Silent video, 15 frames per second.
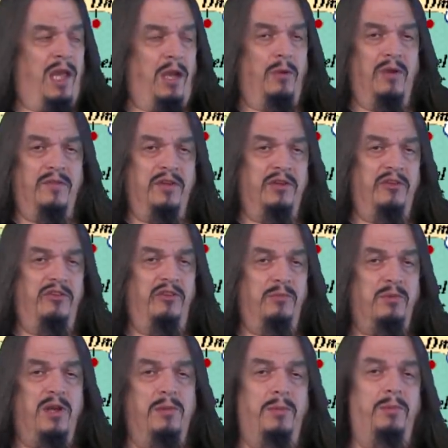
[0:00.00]
However, this
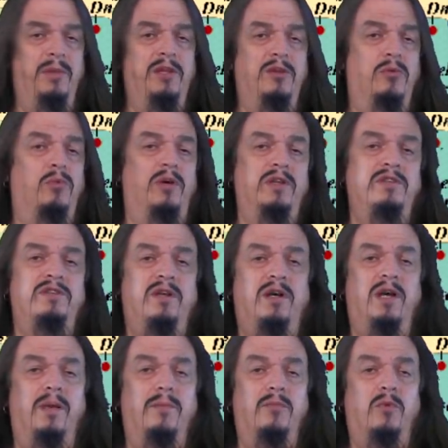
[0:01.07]
is probably the one
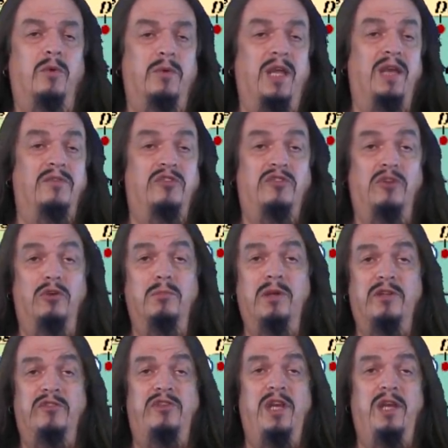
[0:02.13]
time where we have so
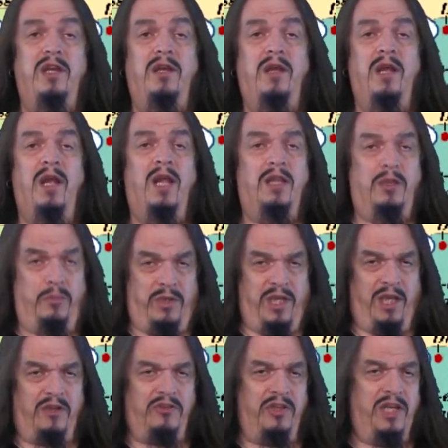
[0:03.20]
much data that
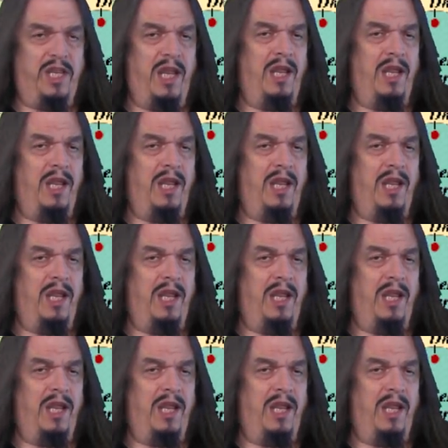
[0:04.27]
we actually